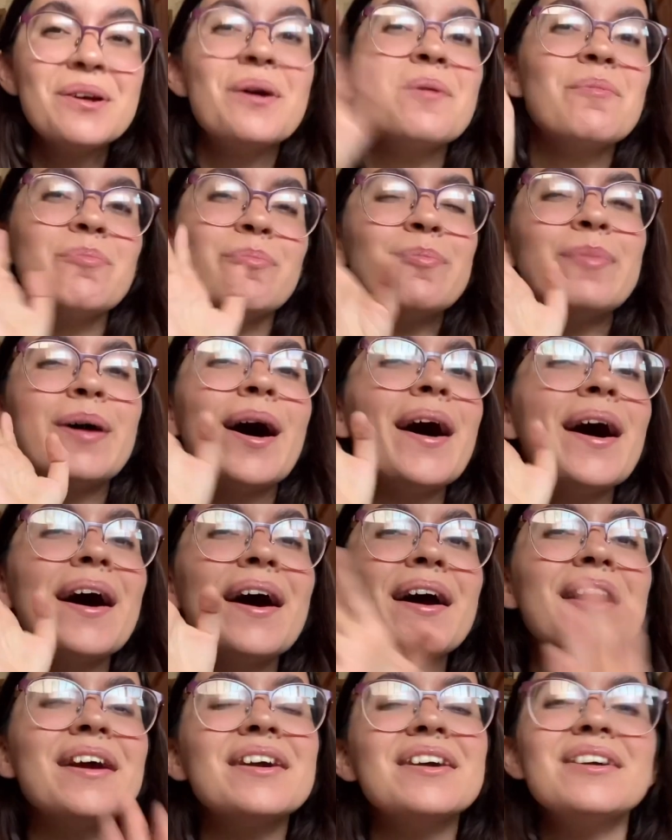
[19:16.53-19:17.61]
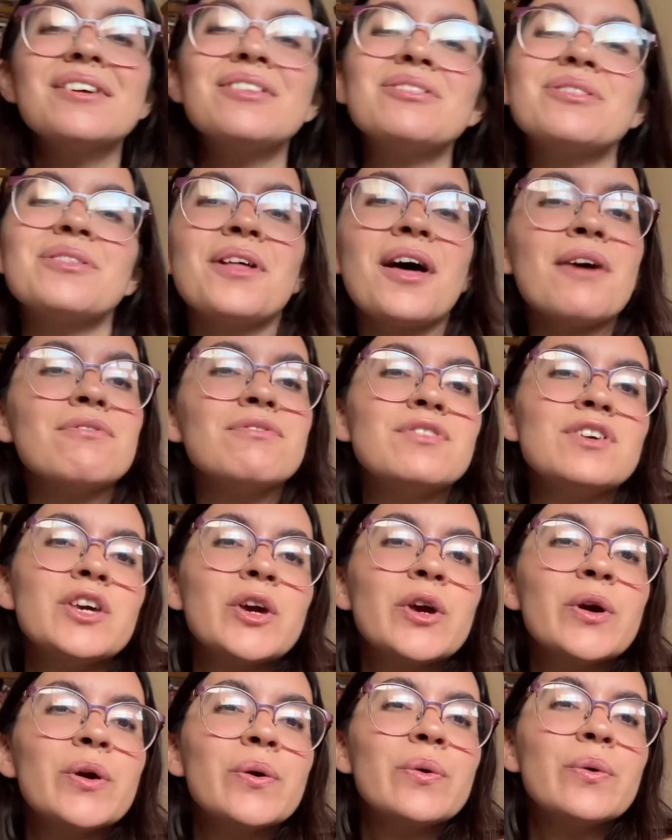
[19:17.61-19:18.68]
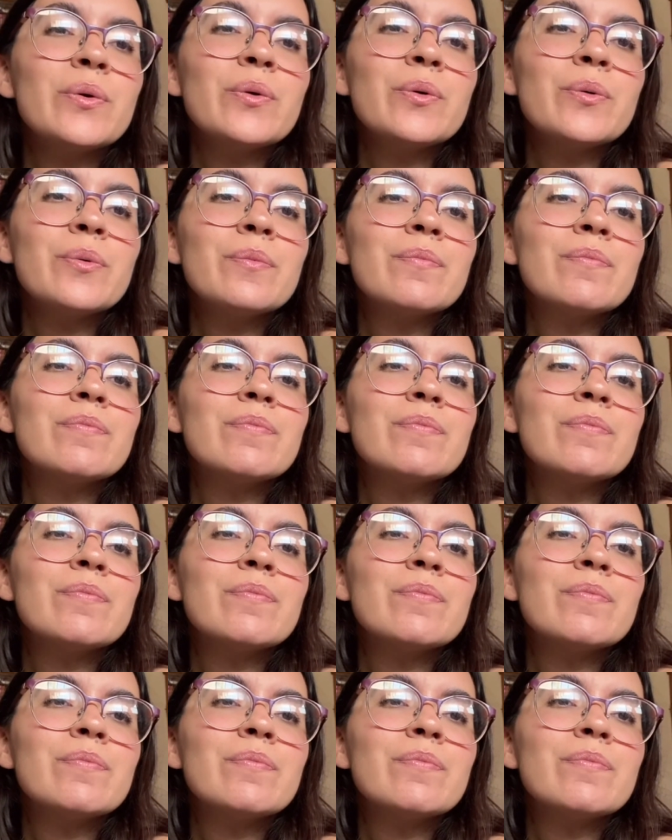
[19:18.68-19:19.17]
Bye, I love you.